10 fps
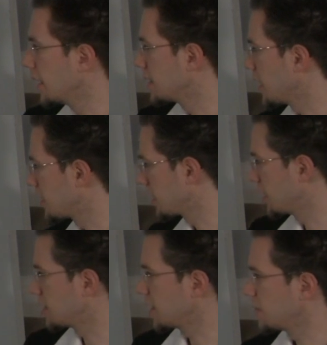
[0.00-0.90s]
it's actually
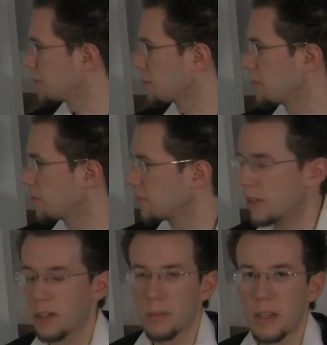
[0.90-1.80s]
going to change from
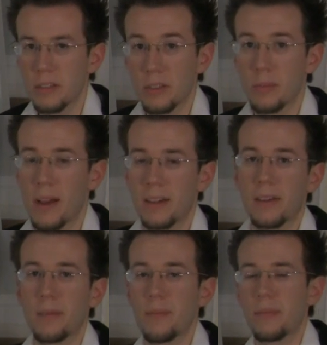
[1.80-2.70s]
major to
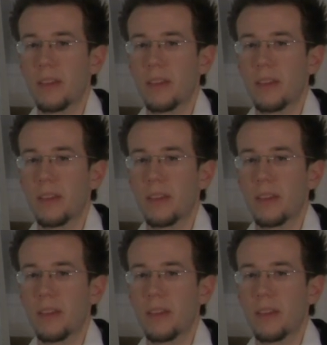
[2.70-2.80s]
minor.